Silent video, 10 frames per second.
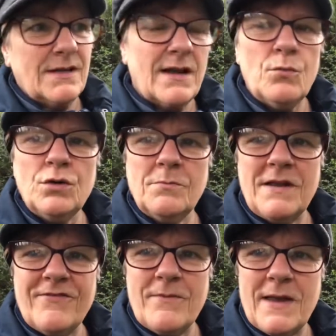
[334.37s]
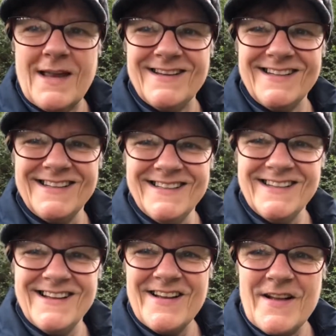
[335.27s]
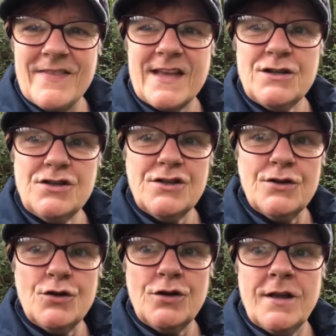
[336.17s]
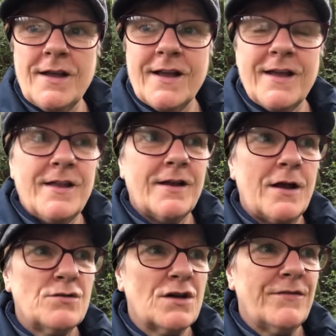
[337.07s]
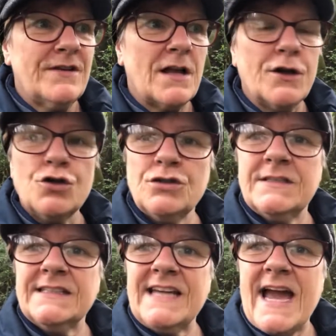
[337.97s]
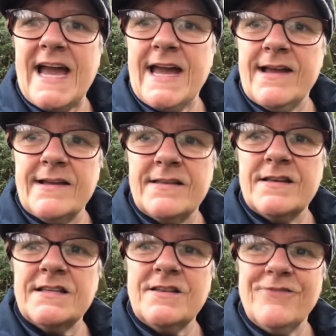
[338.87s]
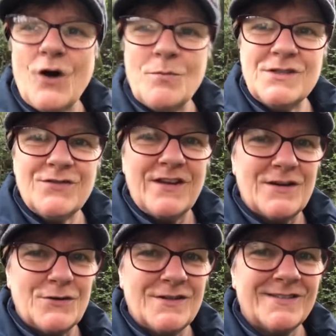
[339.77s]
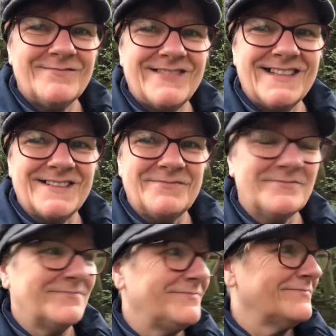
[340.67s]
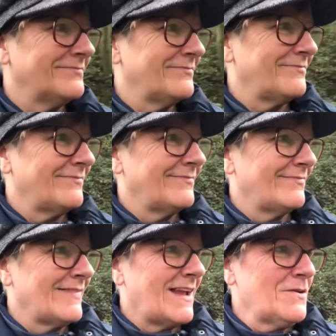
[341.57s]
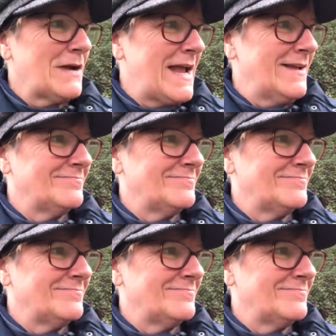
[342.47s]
wouldn't be for me. That's just a gun that goes off, a gun scare that's in the farmer's field. So okay.